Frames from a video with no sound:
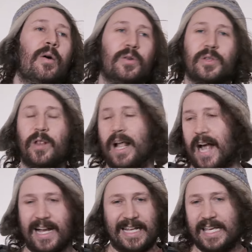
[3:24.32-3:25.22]
was all like,
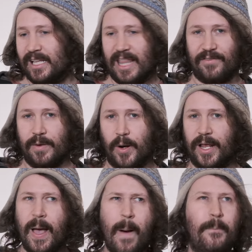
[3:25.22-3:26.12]
I could kill
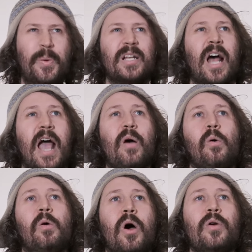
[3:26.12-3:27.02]
everybody, but I
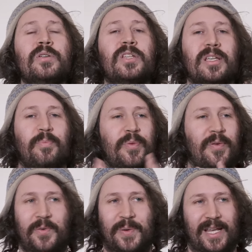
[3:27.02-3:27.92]
won't,
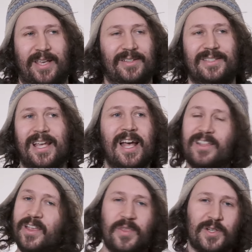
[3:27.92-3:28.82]
because
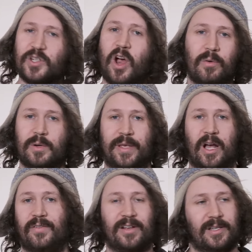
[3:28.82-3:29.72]
then this show would be
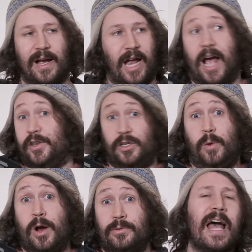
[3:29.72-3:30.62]
over, so I just
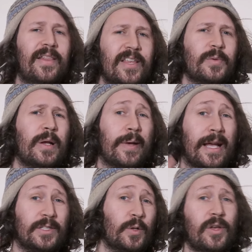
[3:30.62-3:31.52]
won't. And this week we
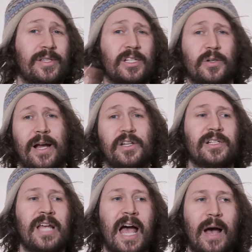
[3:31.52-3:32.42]
get two of those
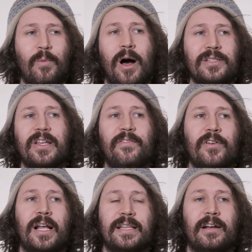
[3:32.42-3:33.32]
situations, and whilst I
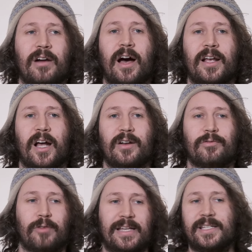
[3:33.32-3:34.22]
feel like there are kind
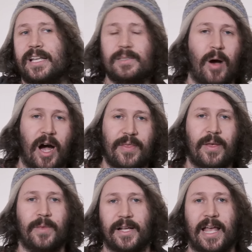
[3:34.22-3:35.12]
of reasonings behind
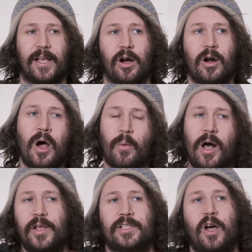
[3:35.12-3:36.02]
them, like they go,
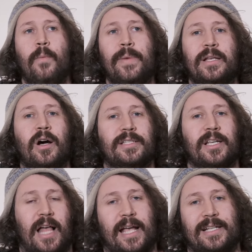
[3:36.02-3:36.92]
well, you told me not
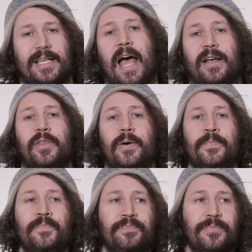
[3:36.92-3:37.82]
to, like, attack them,